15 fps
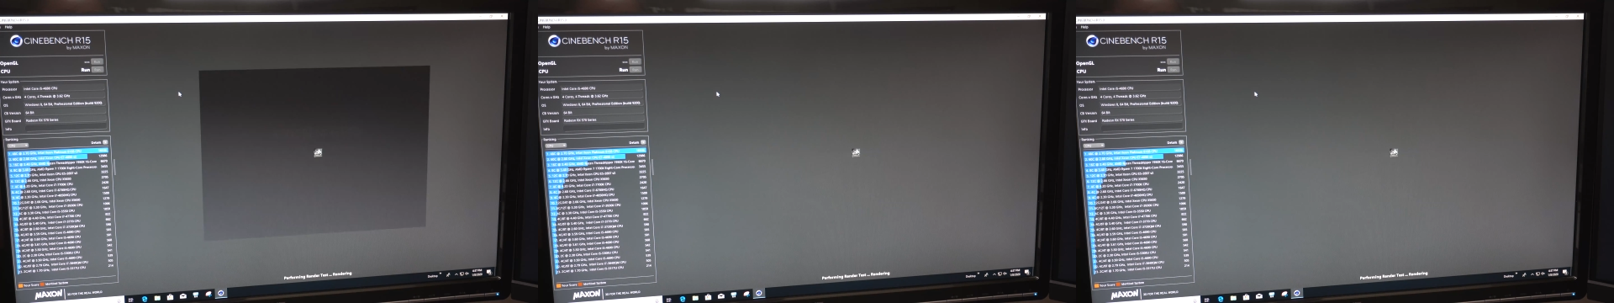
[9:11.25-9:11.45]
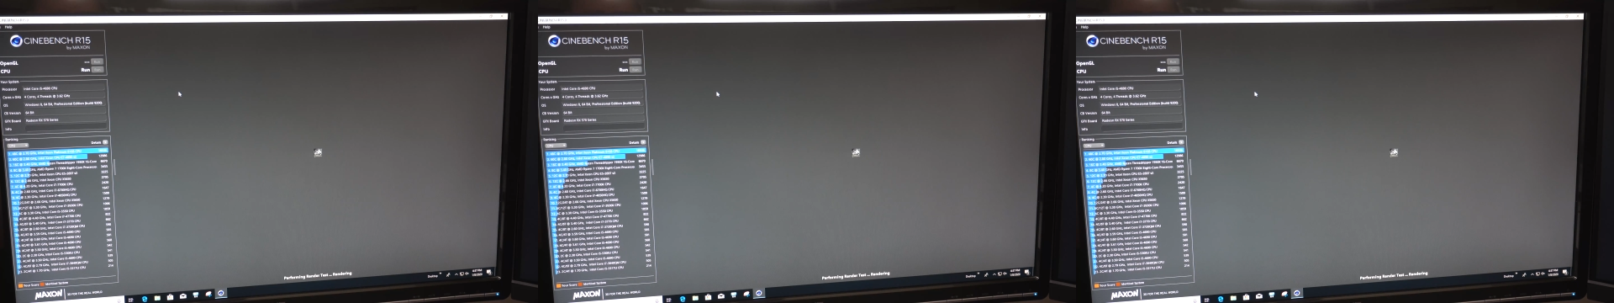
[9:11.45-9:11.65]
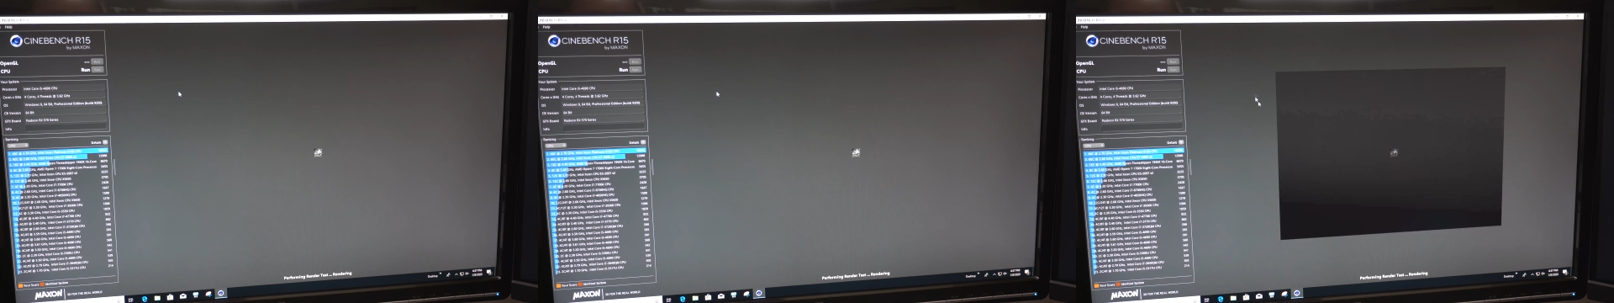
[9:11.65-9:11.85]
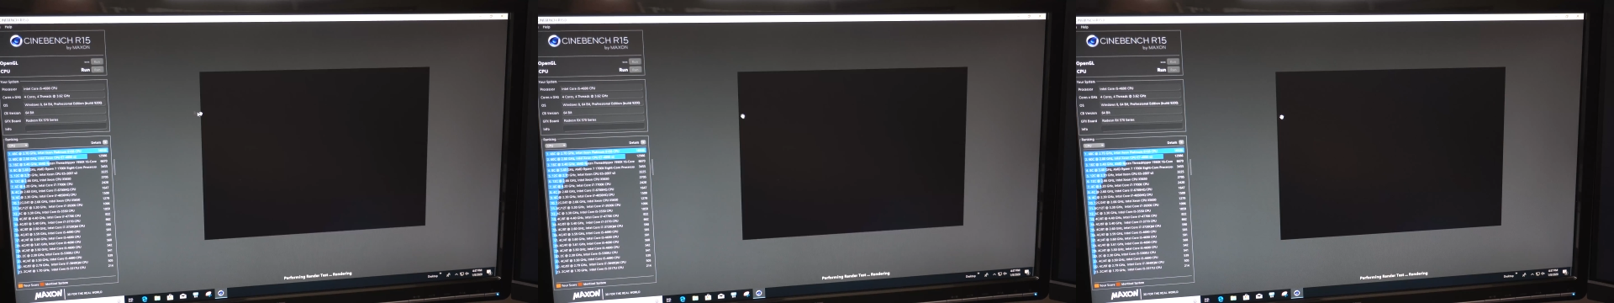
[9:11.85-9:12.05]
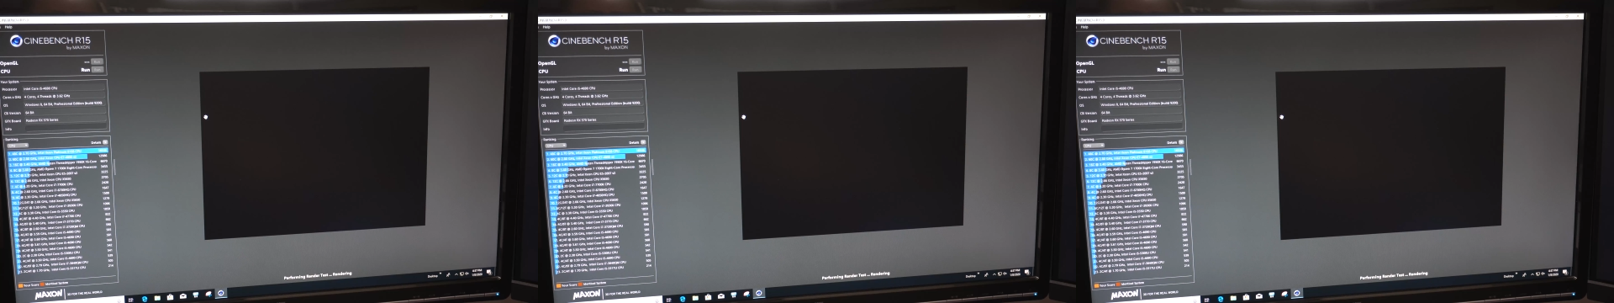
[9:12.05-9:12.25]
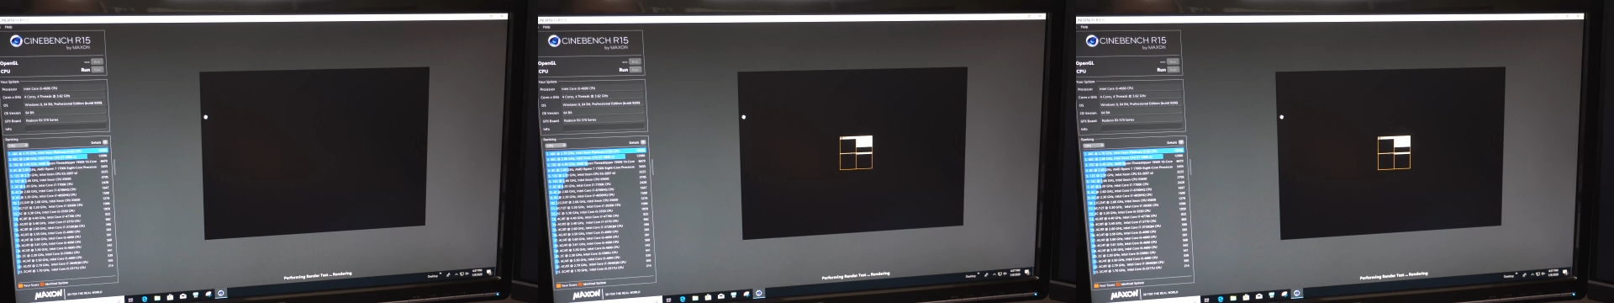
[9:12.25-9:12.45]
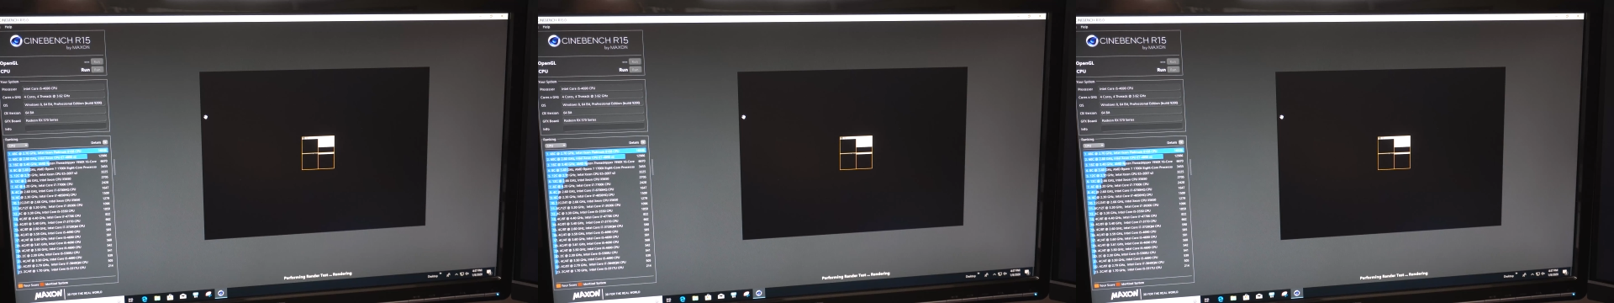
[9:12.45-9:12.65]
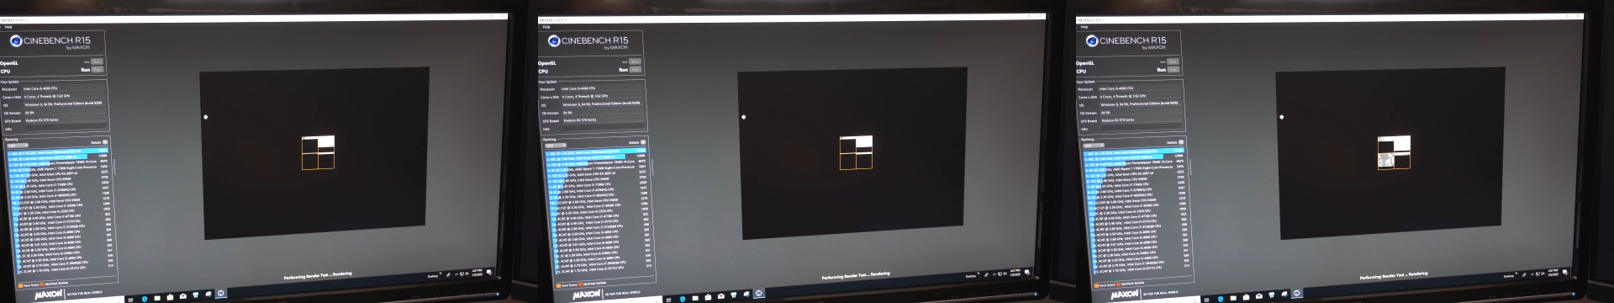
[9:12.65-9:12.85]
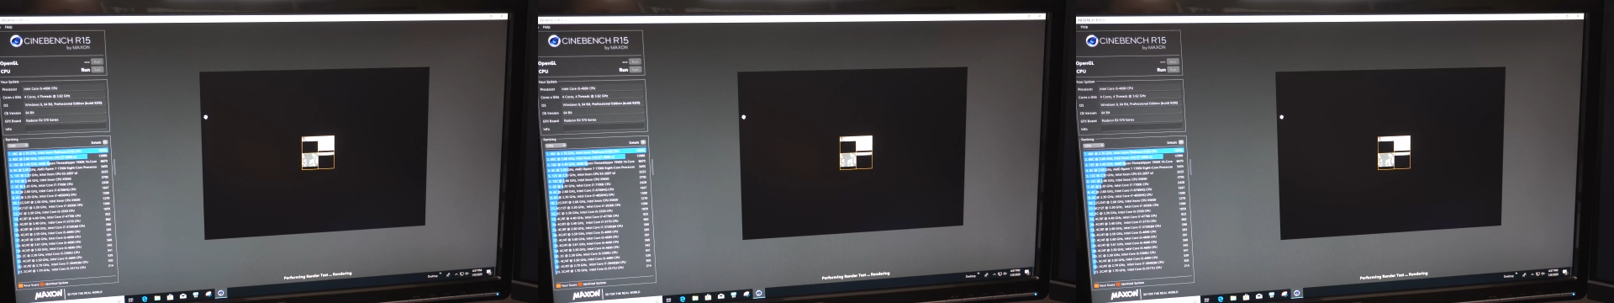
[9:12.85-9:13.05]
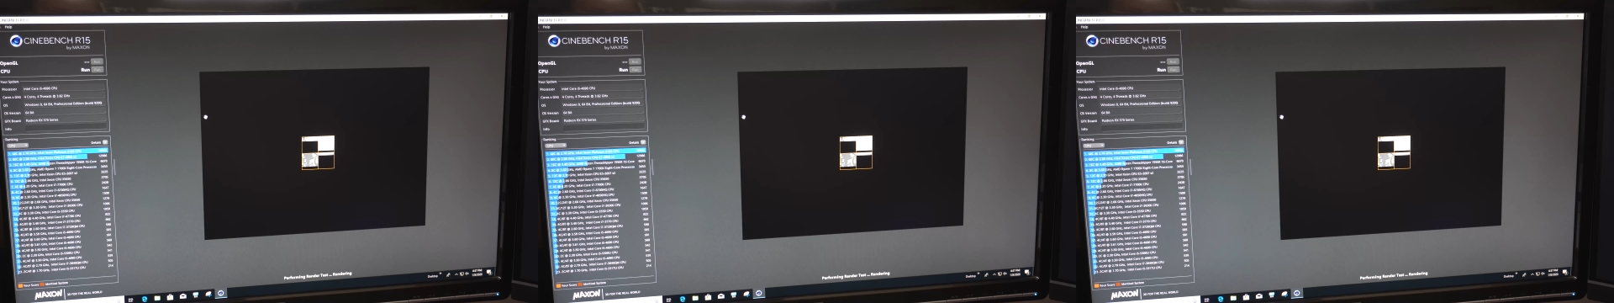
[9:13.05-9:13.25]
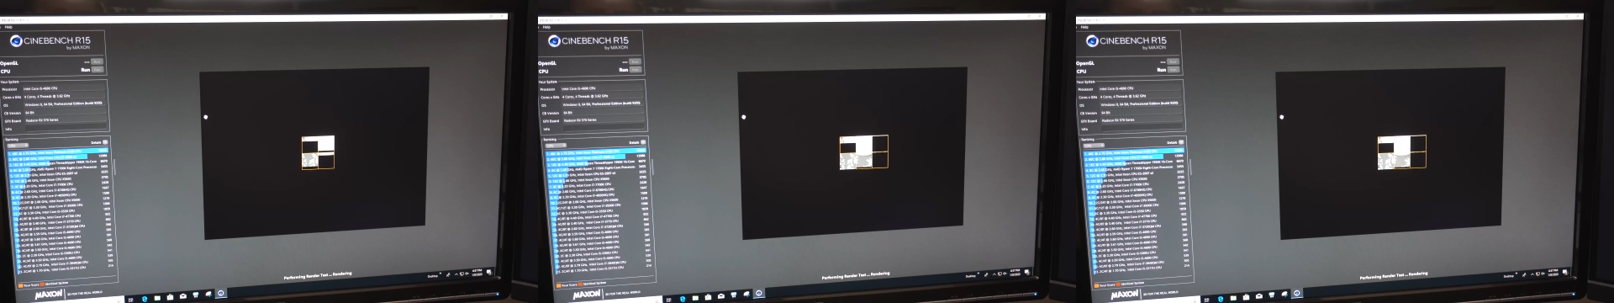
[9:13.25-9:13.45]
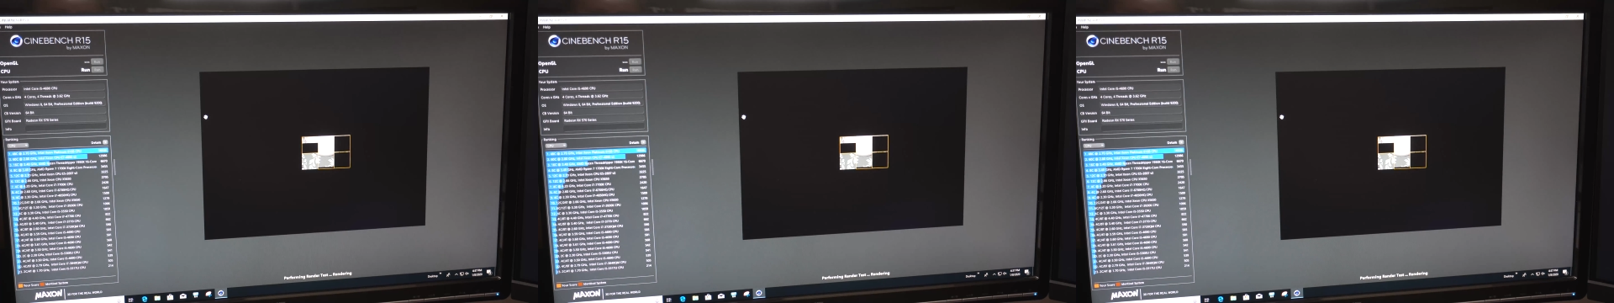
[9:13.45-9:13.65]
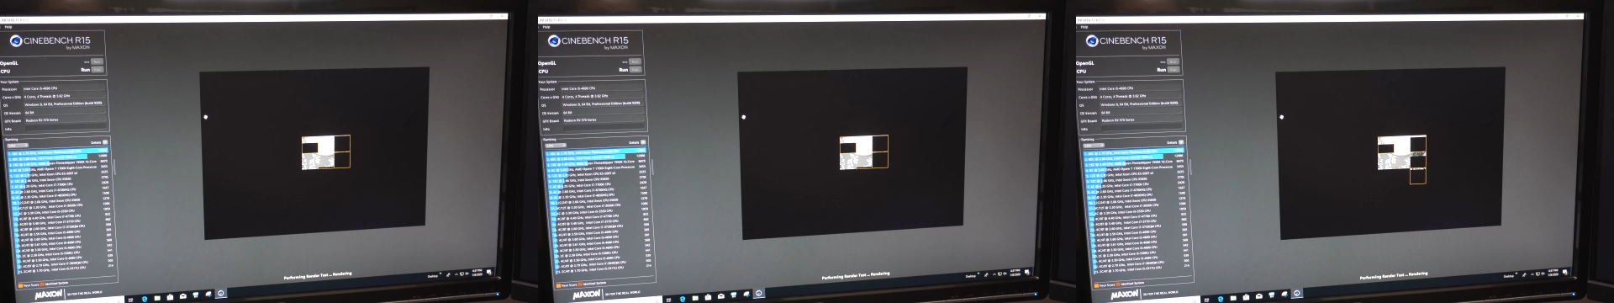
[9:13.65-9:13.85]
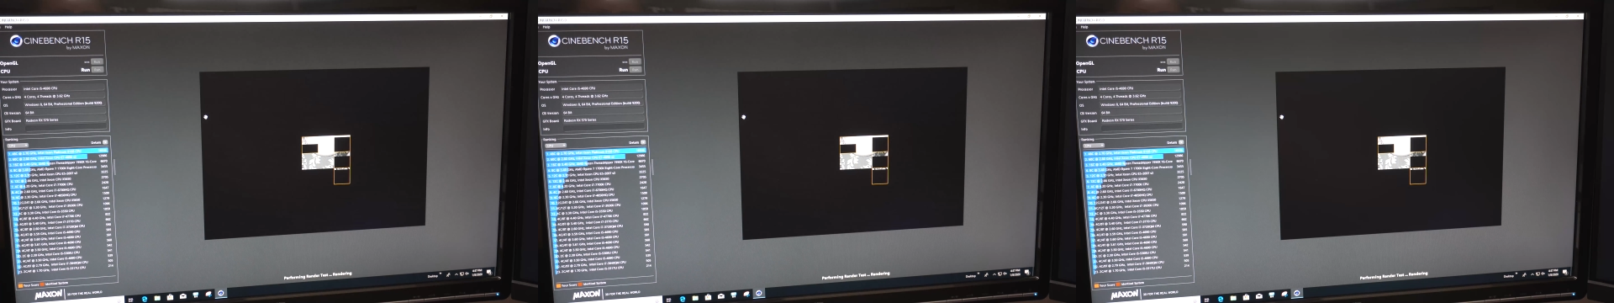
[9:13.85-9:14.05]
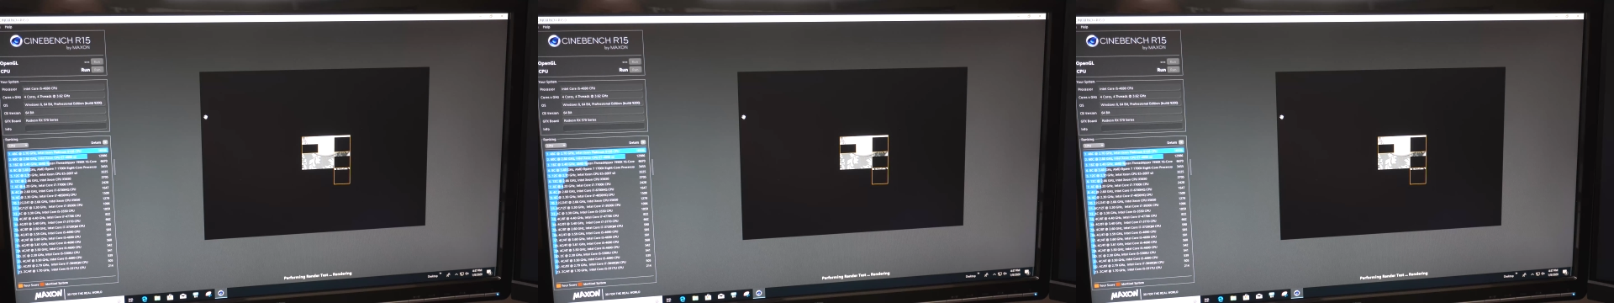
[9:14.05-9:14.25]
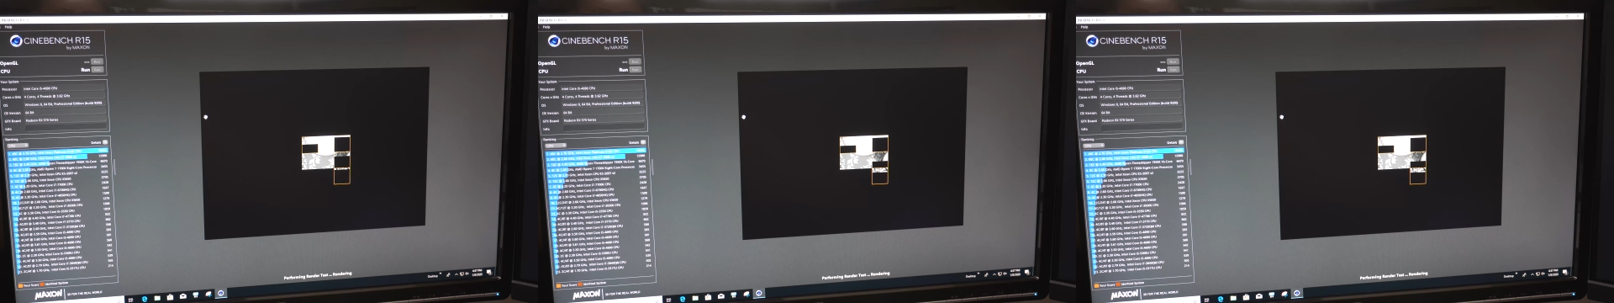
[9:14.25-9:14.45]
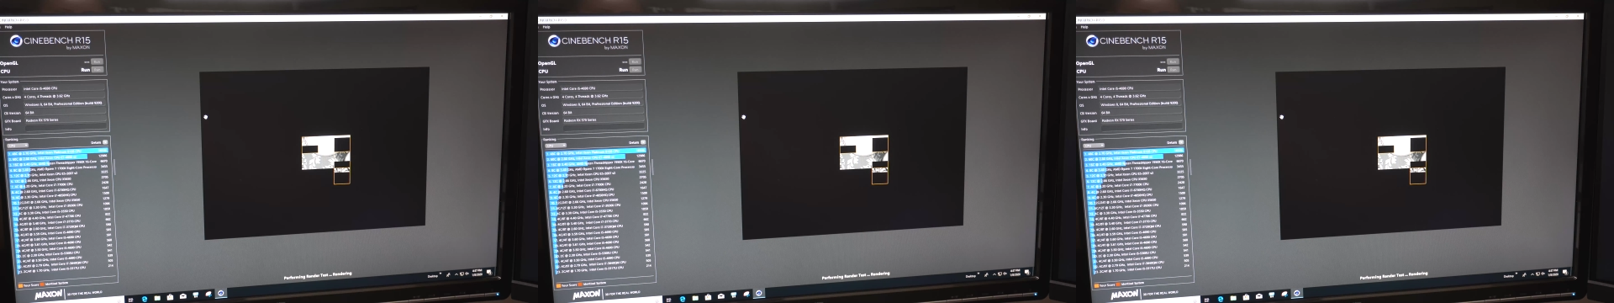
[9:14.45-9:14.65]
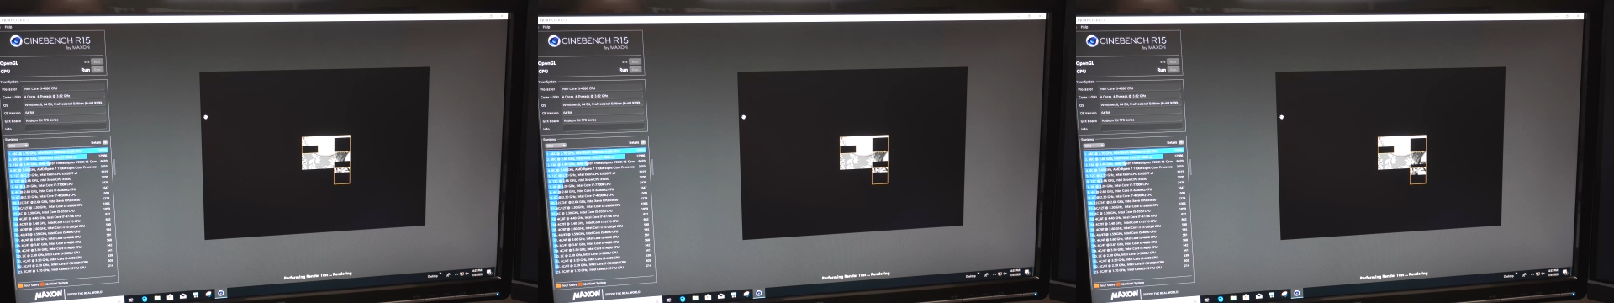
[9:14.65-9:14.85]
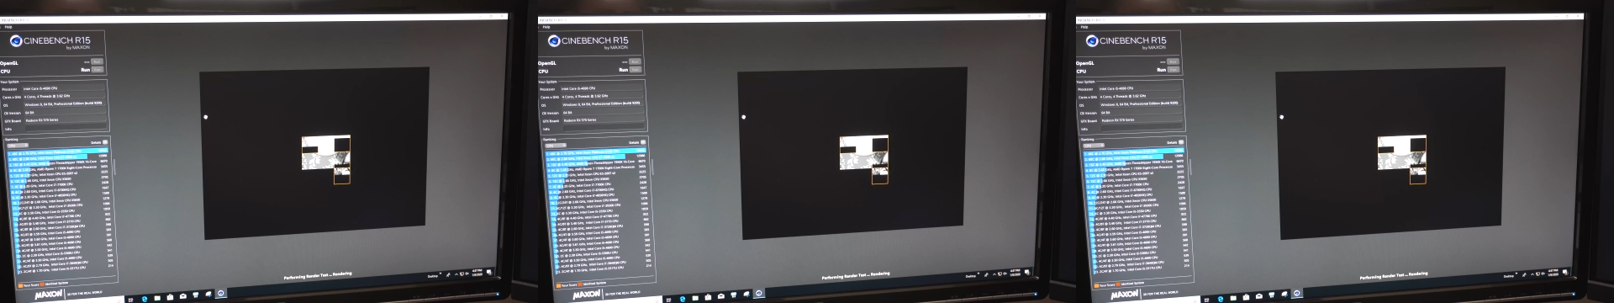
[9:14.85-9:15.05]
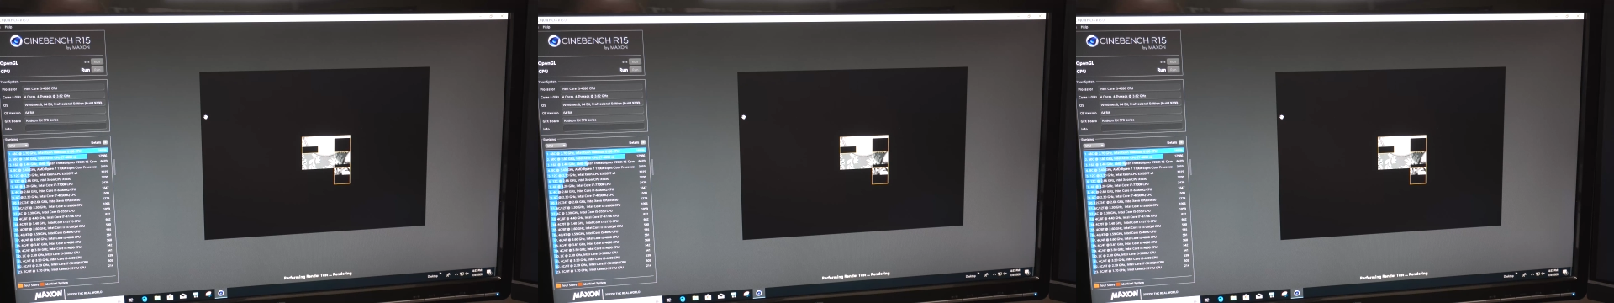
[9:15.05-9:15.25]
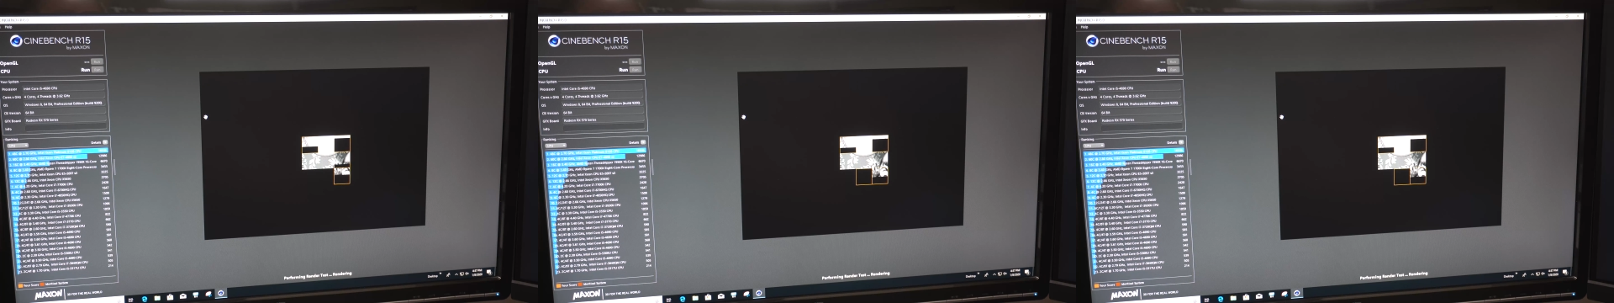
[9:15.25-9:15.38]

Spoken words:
Nobody's mouth can be seen.